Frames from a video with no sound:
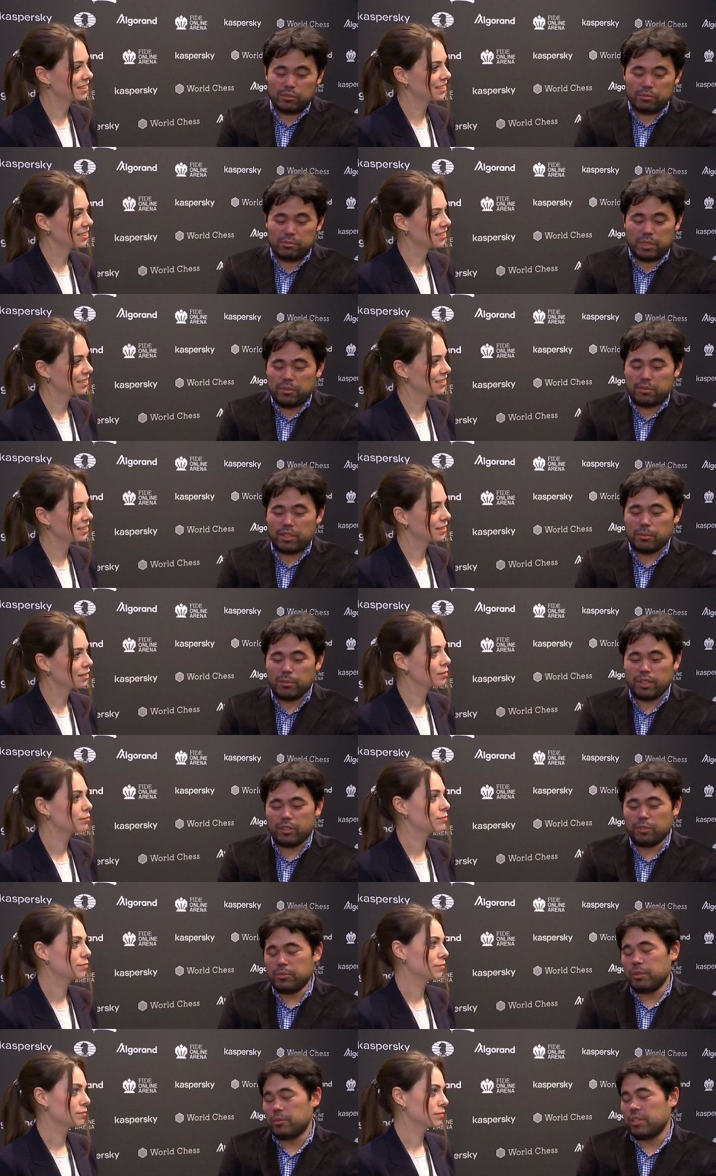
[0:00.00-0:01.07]
Speaker 1: maybe Fabiano,
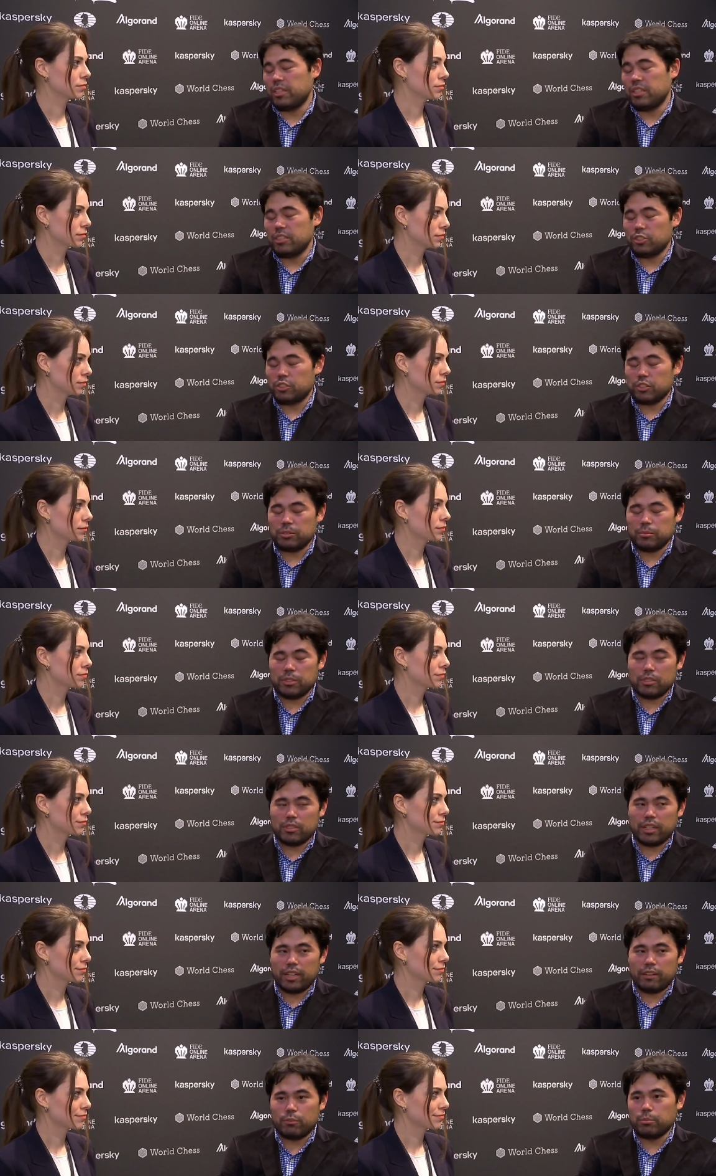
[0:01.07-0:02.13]
maybe Anish. I mean,
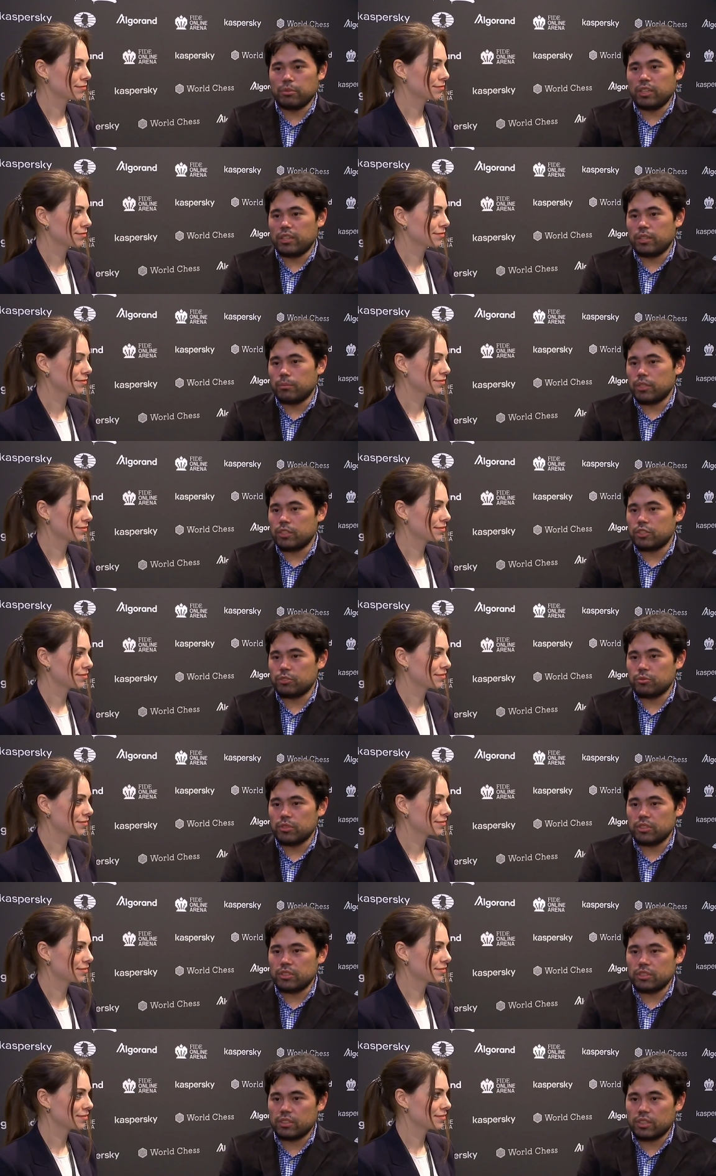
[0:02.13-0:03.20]
I haven't played them much in
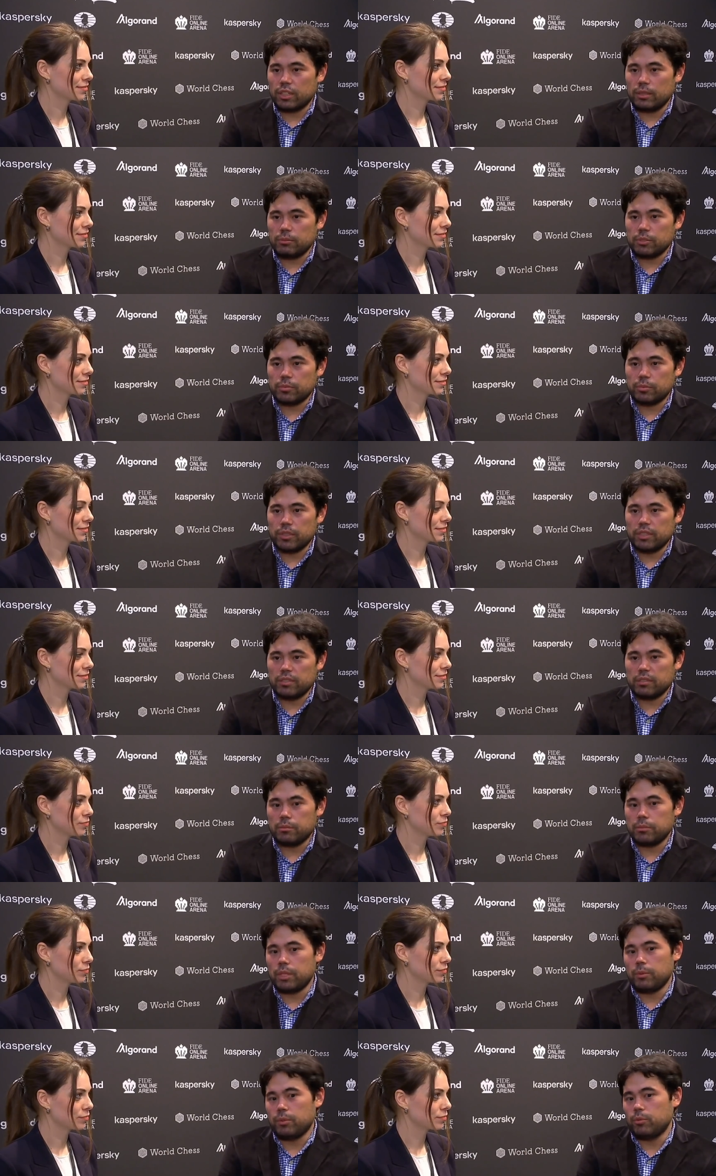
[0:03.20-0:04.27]
recent times, but
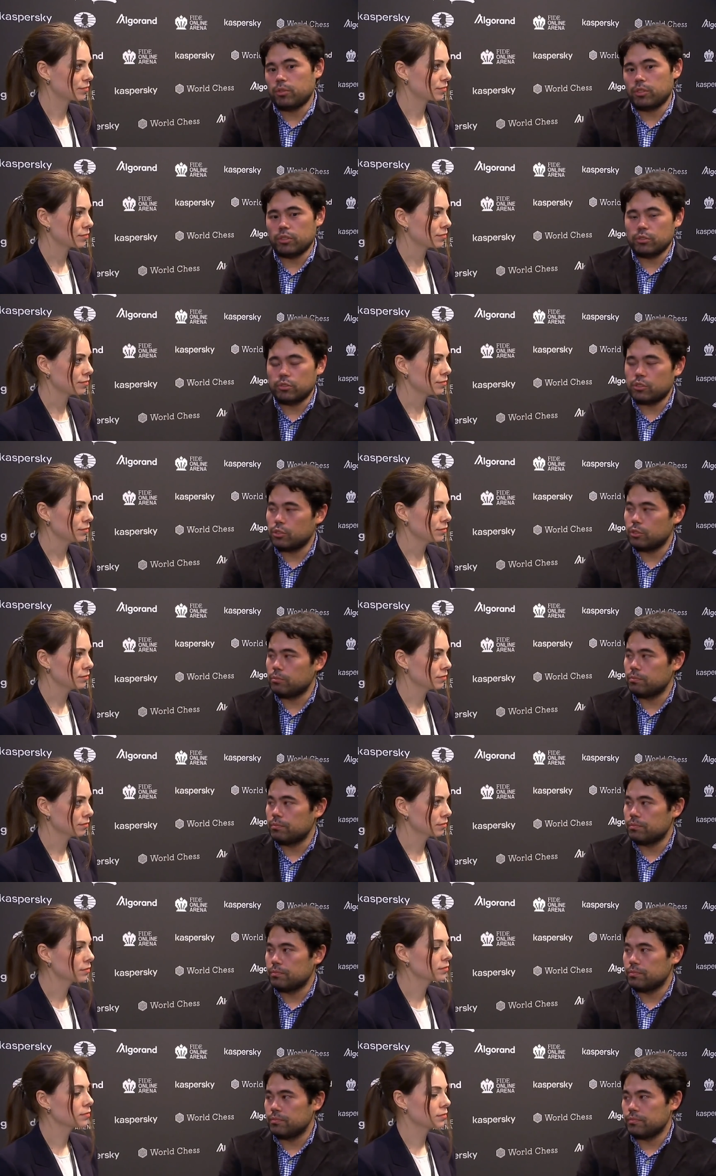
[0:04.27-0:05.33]
maybe one of those two.
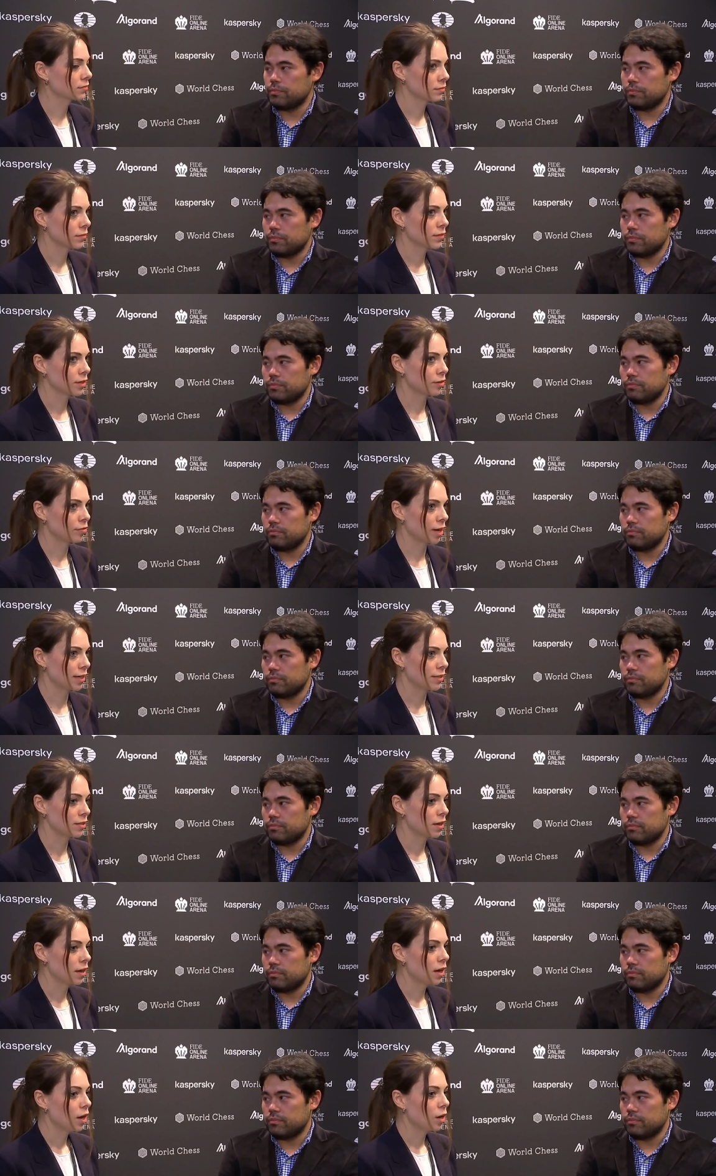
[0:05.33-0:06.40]
Speaker 2: All right.
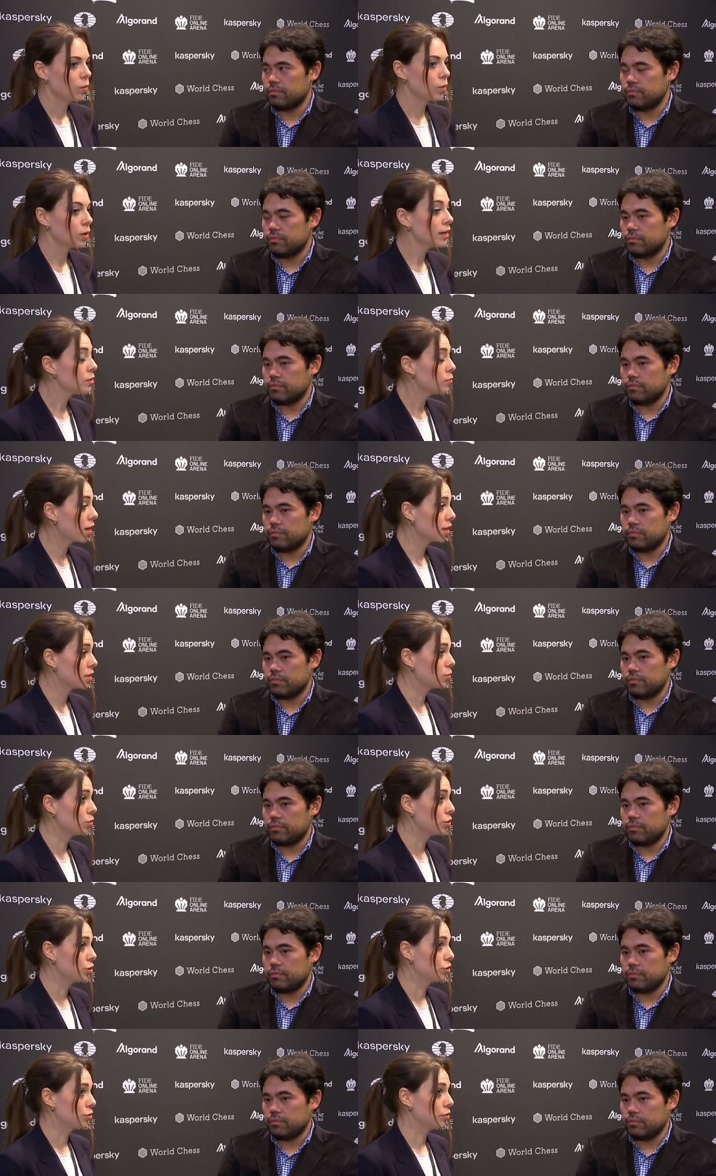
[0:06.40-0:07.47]
What advice
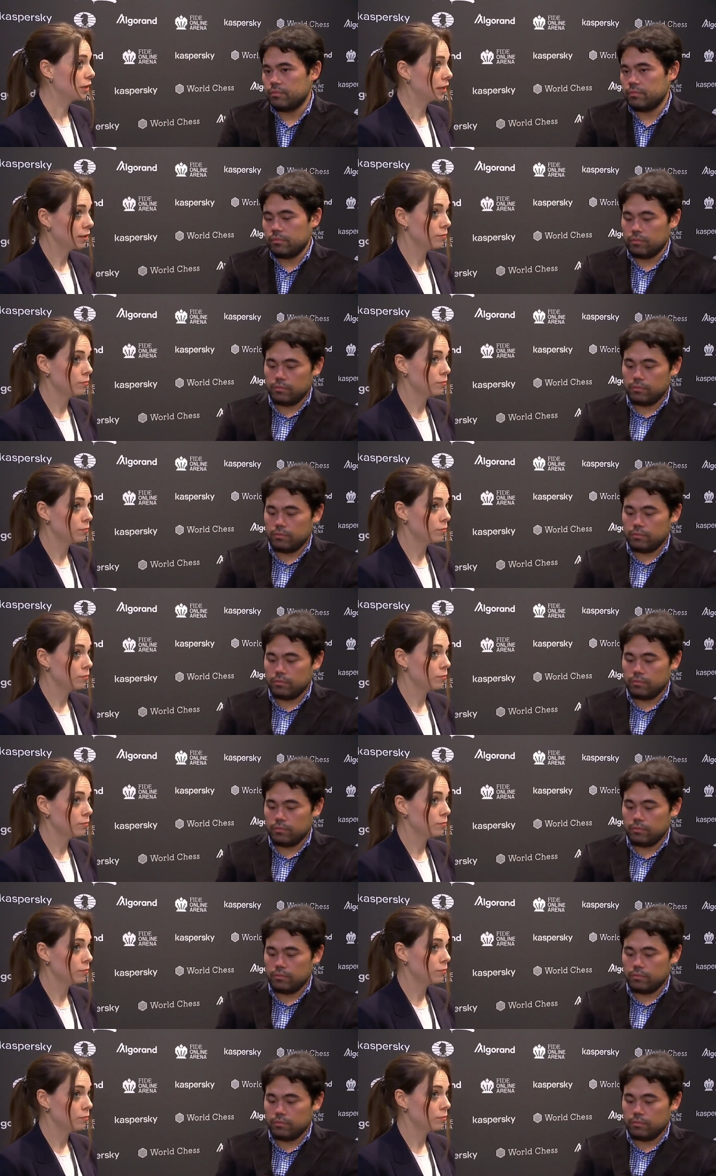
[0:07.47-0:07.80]
would you give